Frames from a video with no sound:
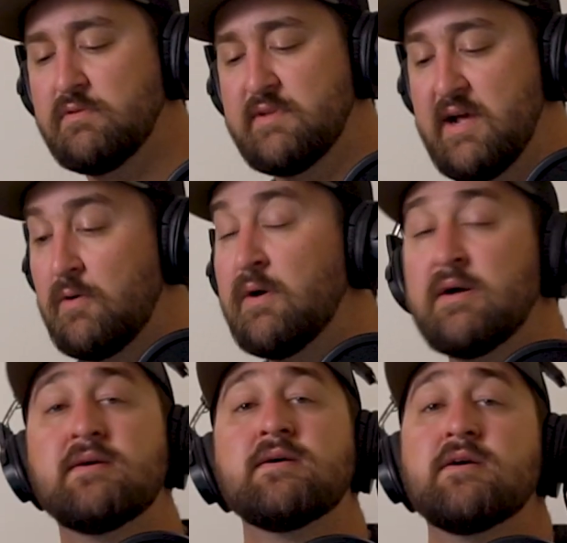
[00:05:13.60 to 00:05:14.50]
Now,
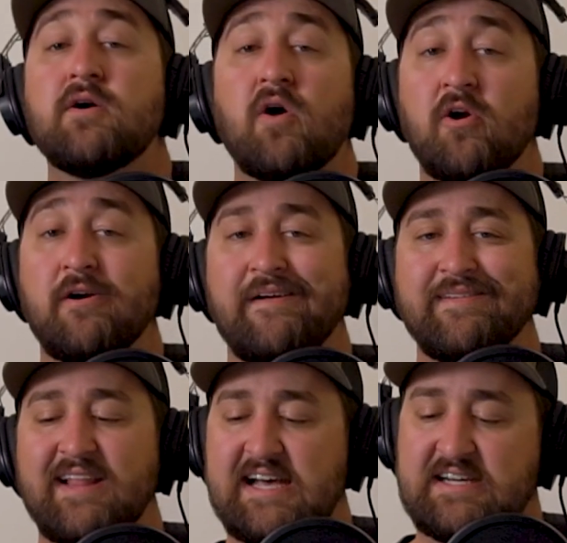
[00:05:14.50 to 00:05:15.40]
our
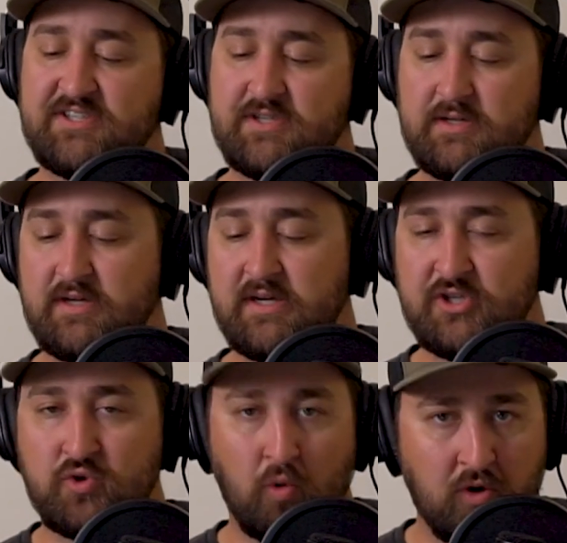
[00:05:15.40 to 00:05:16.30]
last uh,
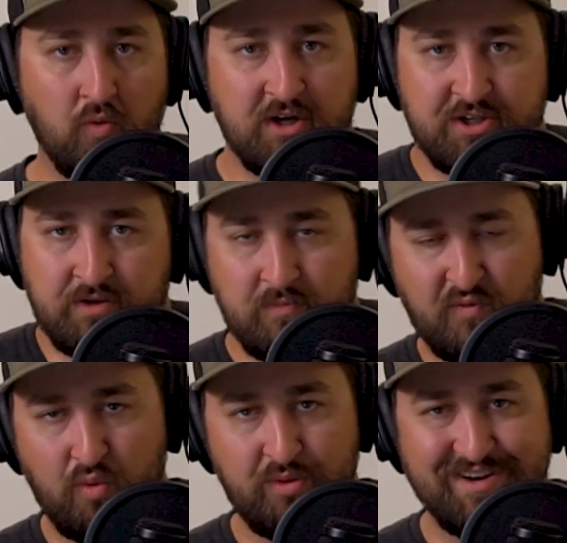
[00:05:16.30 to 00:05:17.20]
short question
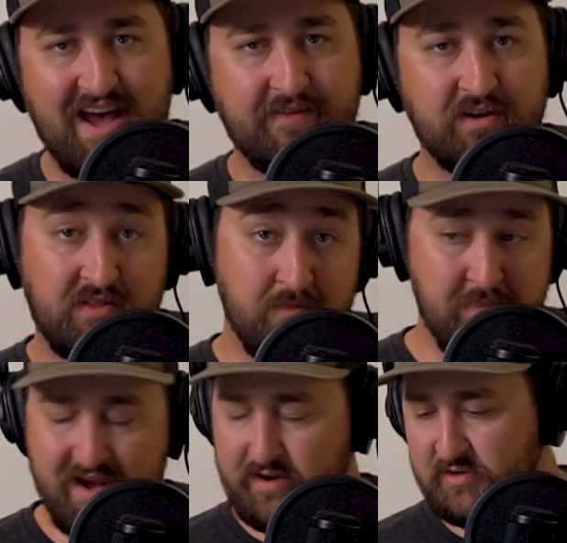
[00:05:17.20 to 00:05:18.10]
before we dive into the
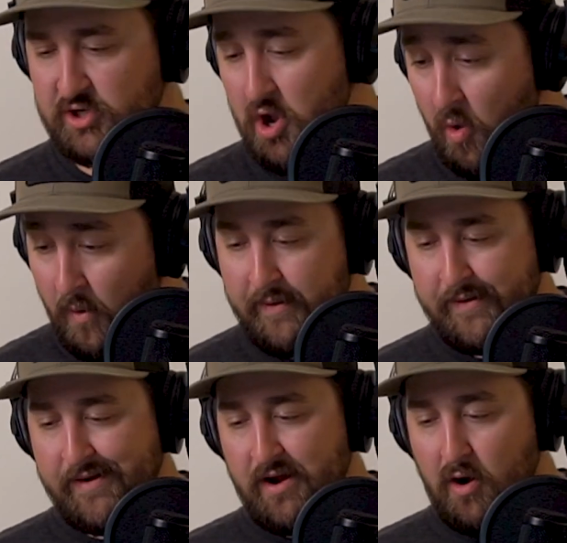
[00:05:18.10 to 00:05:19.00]
meat of the show.
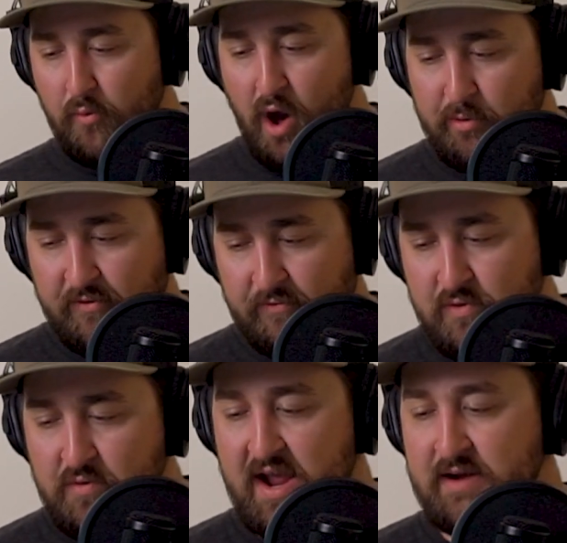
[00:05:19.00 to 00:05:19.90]
Robert from
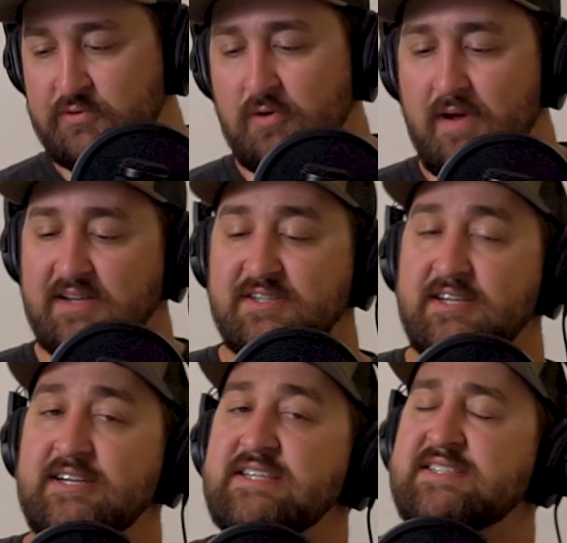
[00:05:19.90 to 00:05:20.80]
New Hampshire writes
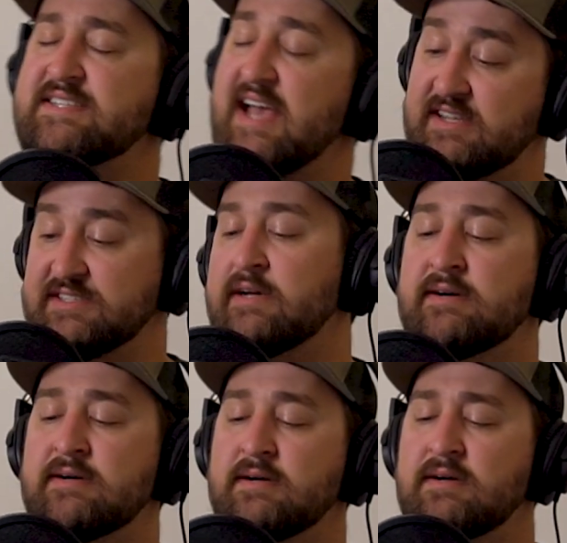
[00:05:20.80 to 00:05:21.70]
in, and he says,
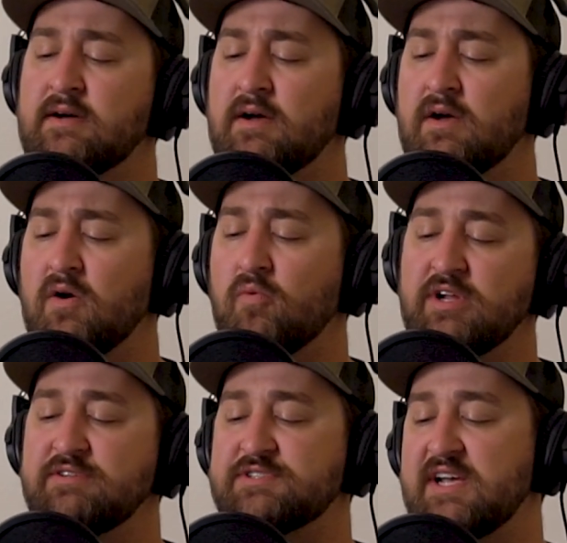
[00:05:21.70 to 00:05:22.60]
what
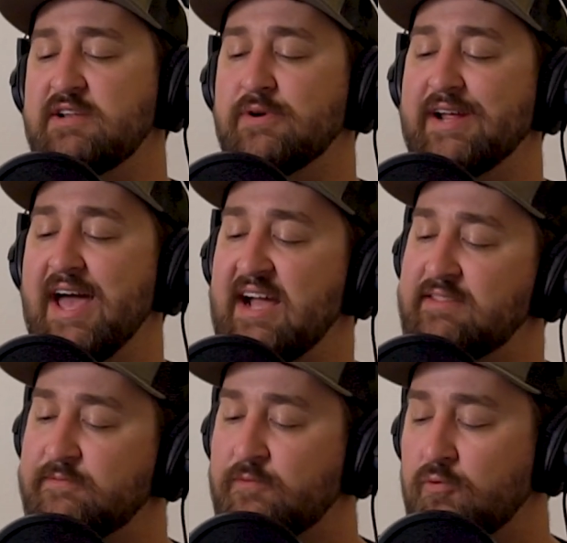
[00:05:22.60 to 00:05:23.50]
do you say to a
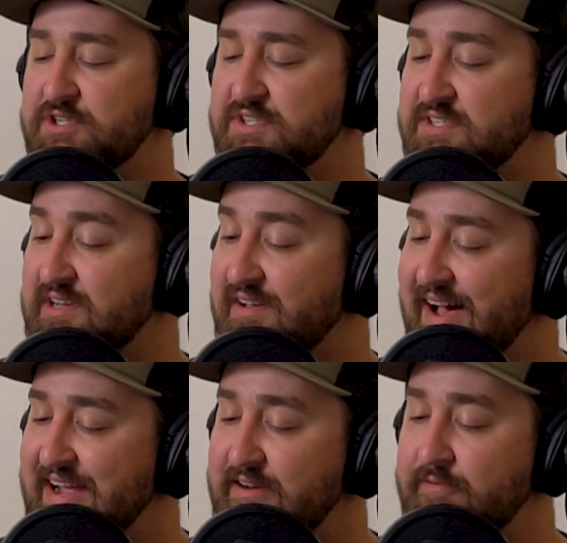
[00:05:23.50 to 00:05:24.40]
guide that forces his
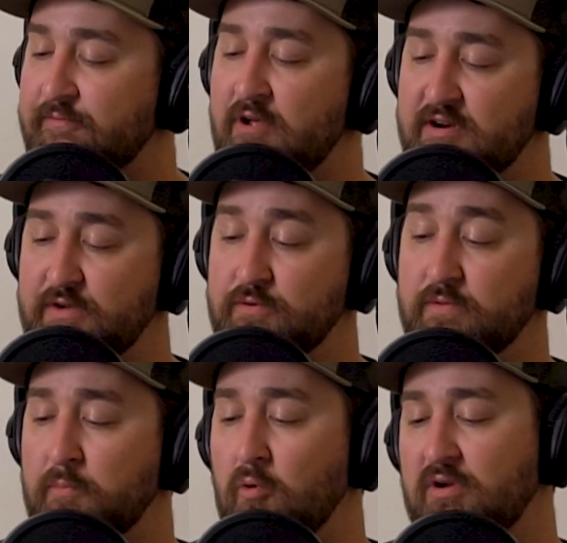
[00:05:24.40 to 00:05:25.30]
client in front of you?
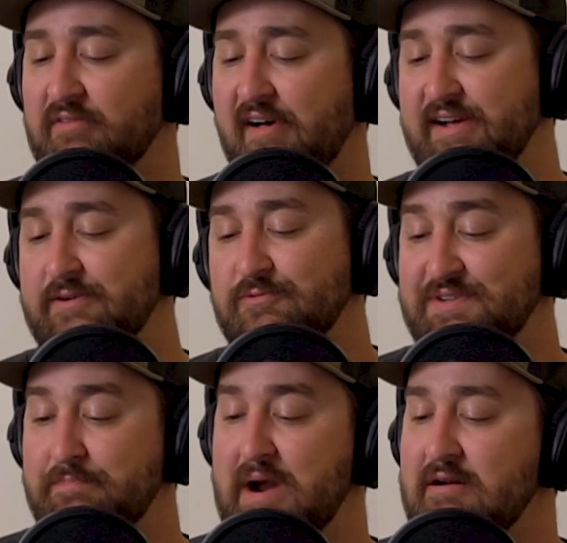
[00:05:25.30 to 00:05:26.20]
The poor client was
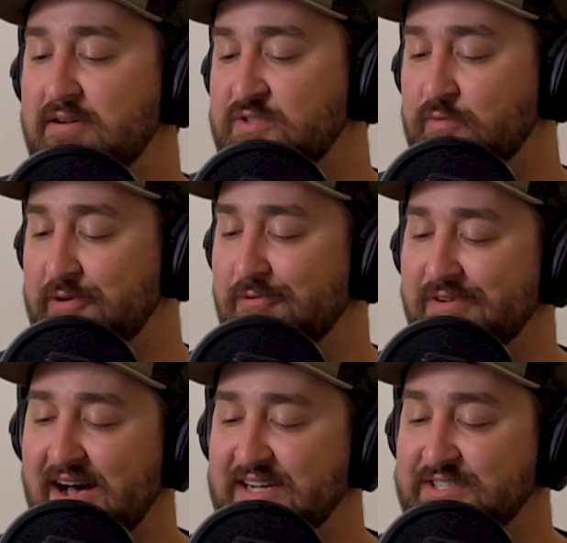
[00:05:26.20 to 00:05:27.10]
embarrassed when he
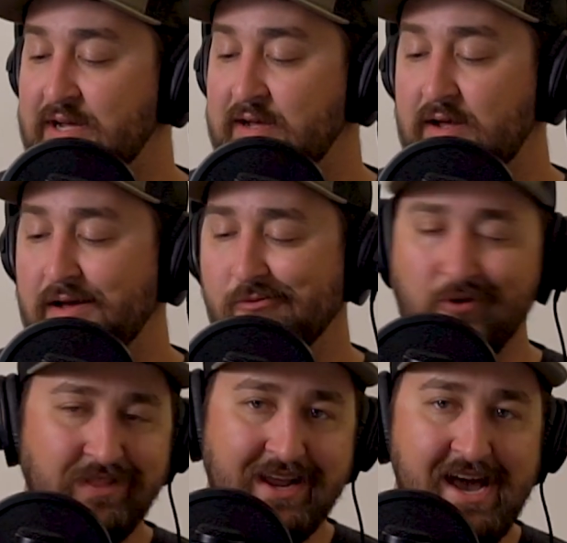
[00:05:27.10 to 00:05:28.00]
realized
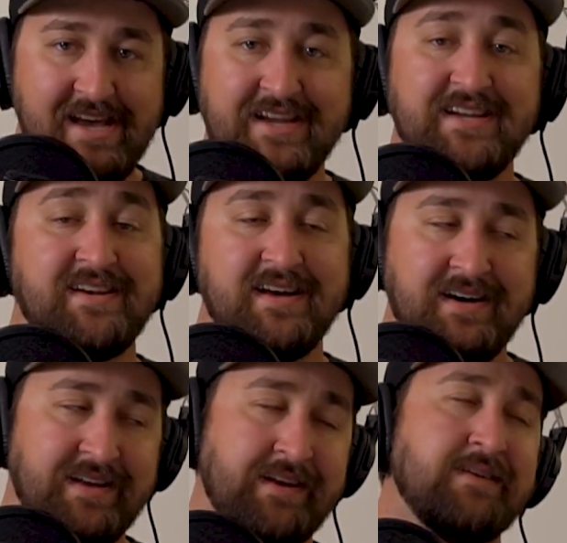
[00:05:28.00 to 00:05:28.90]
what the guide had
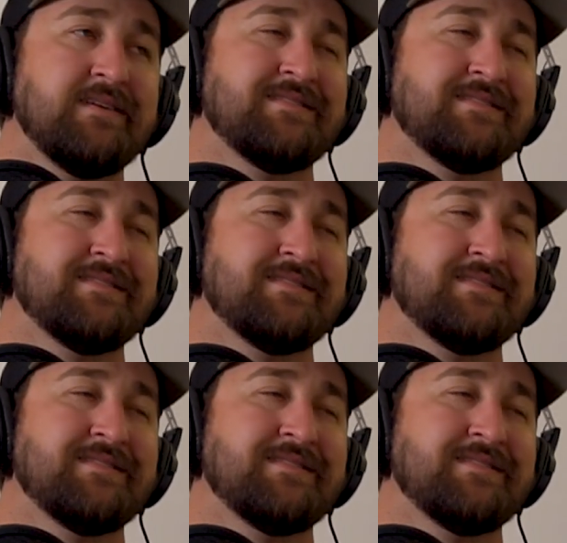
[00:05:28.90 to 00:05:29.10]
done.